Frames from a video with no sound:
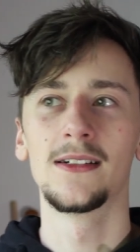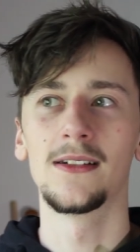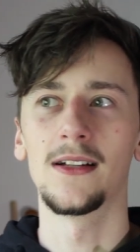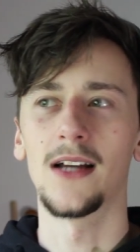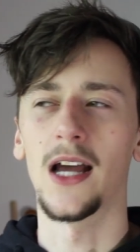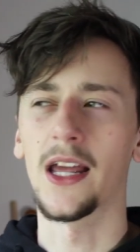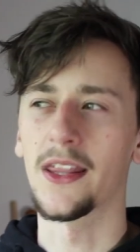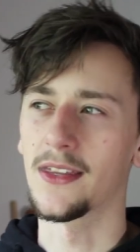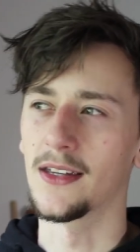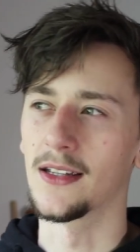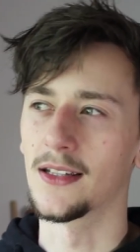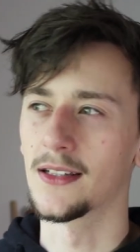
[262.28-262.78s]

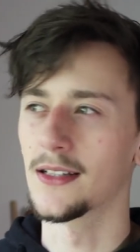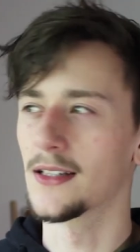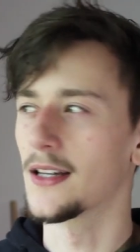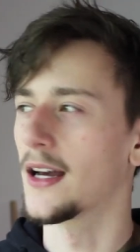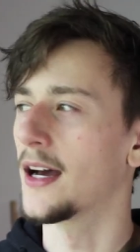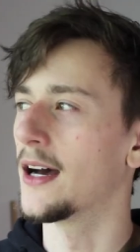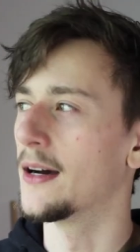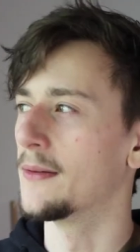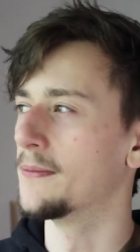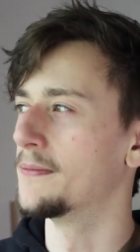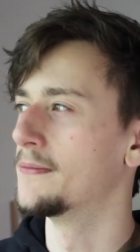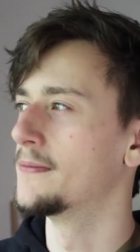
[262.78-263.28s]
I think
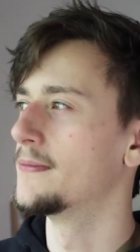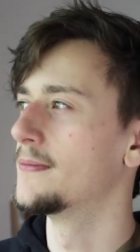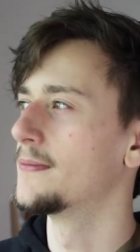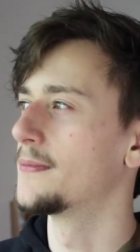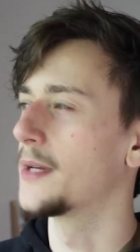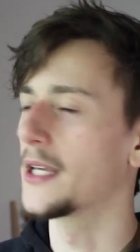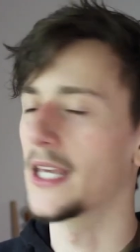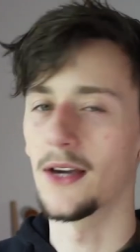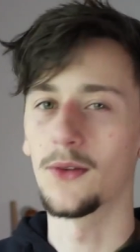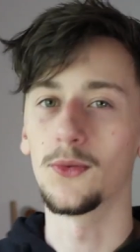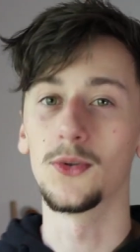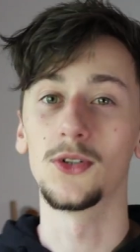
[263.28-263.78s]
um,
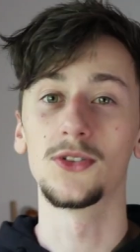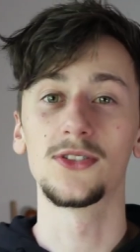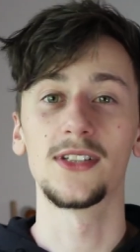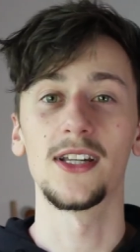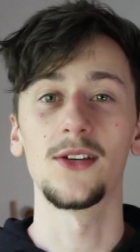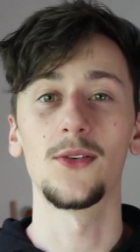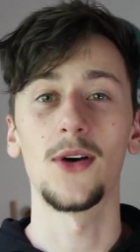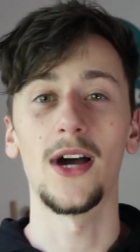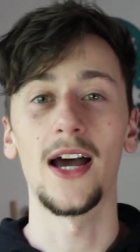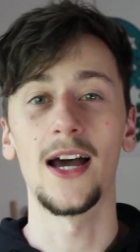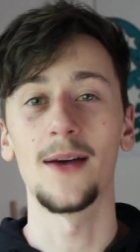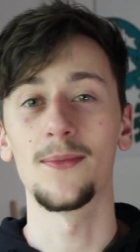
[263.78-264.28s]
but yeah we'll
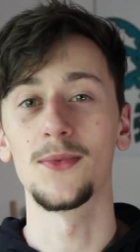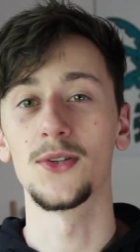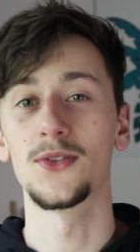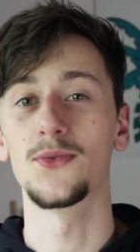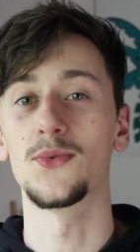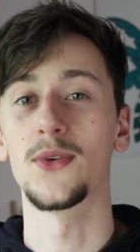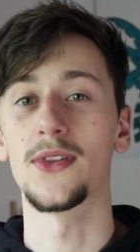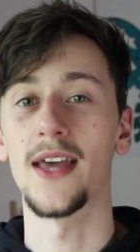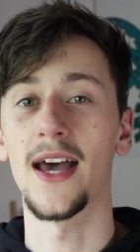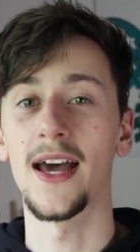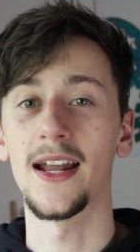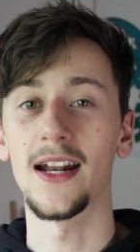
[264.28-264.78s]
see what happens
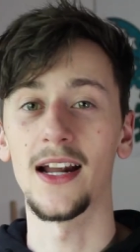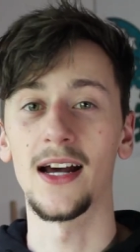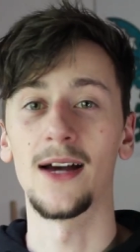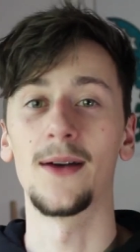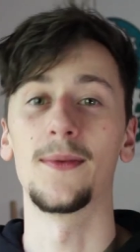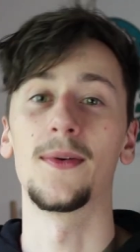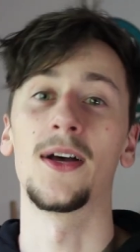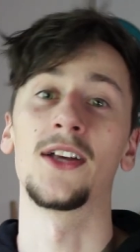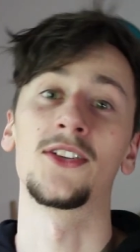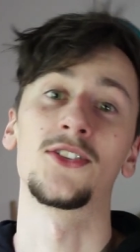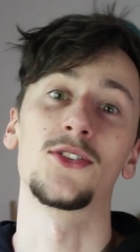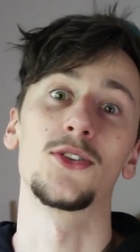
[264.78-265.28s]
with that
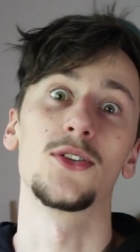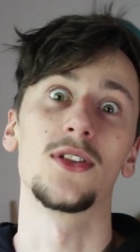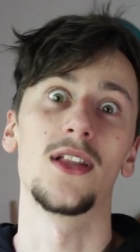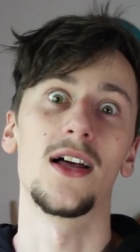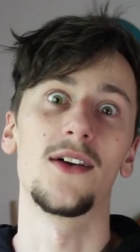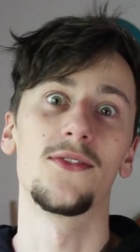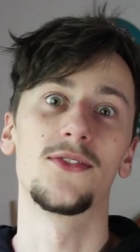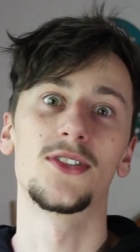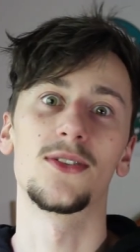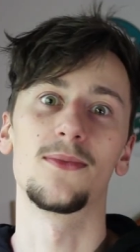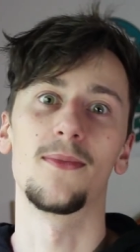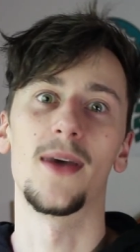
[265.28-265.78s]
I still
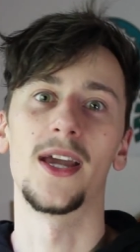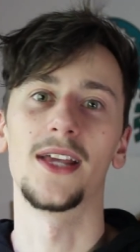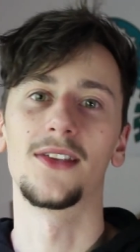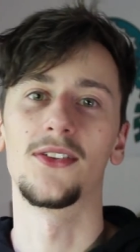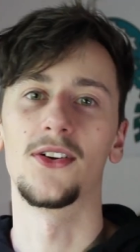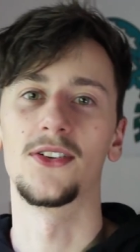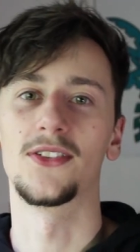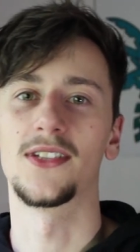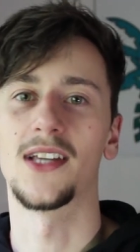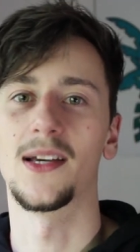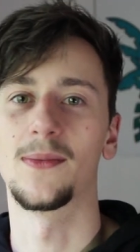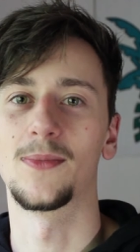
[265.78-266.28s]
love to make
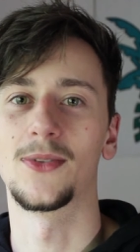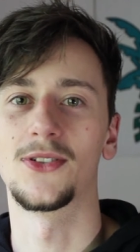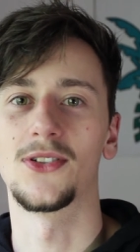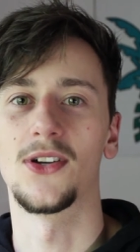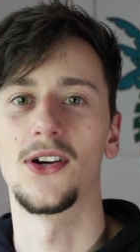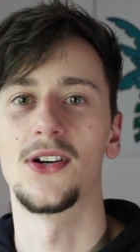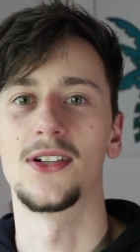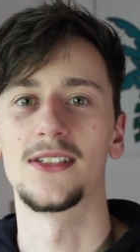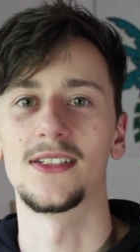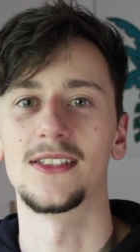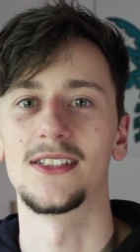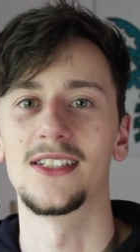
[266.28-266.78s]
those
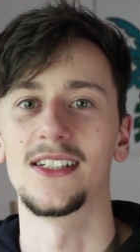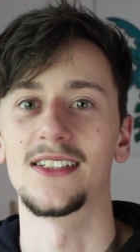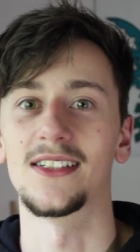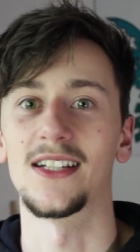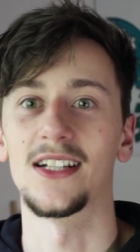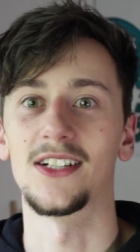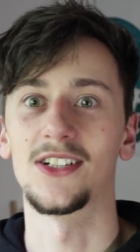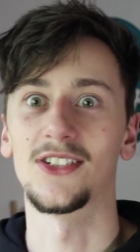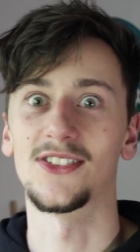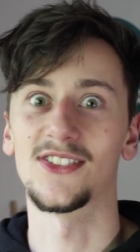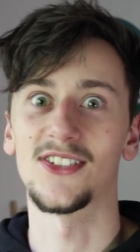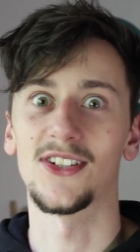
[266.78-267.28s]
episodes it's just
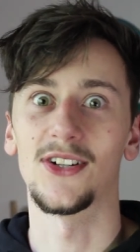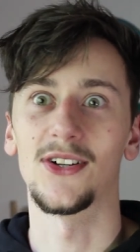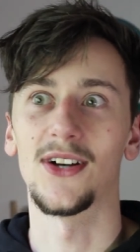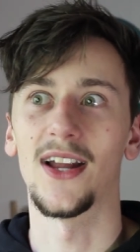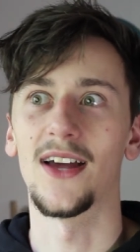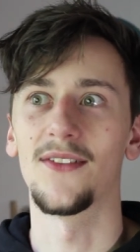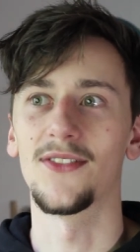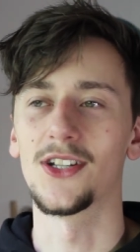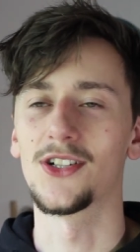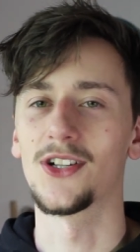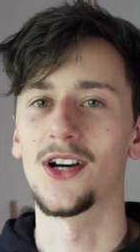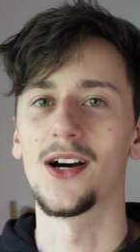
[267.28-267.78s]
I just don't
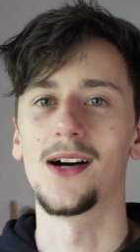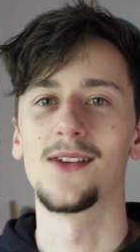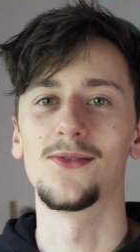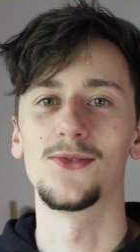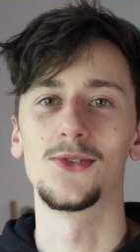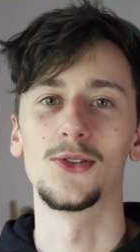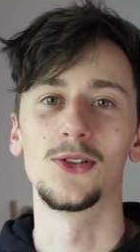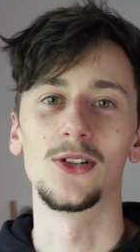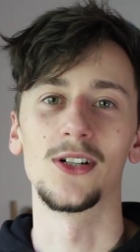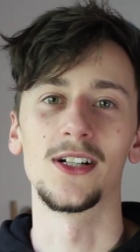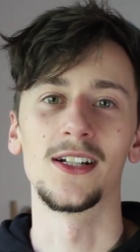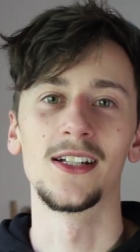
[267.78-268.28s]
have the time
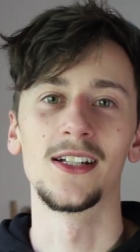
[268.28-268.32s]
for